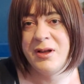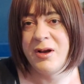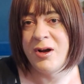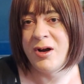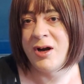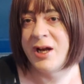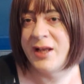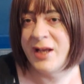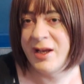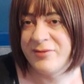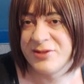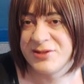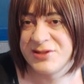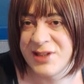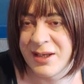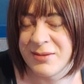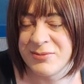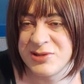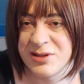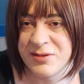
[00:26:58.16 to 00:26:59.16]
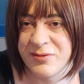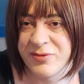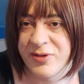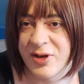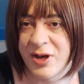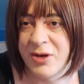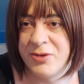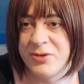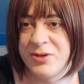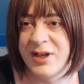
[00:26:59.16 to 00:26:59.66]
I have a Samsung
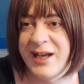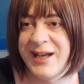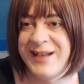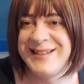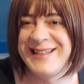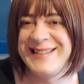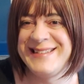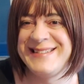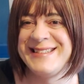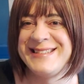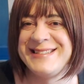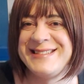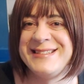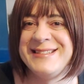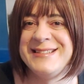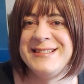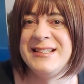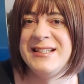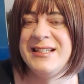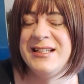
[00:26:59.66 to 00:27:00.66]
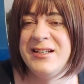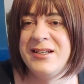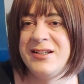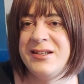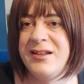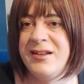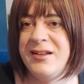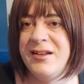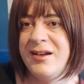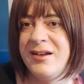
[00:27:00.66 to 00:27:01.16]
phone and it doesn't
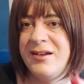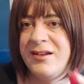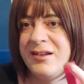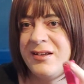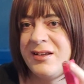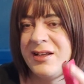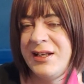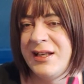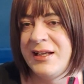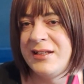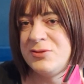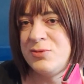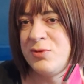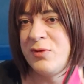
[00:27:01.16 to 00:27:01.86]
connect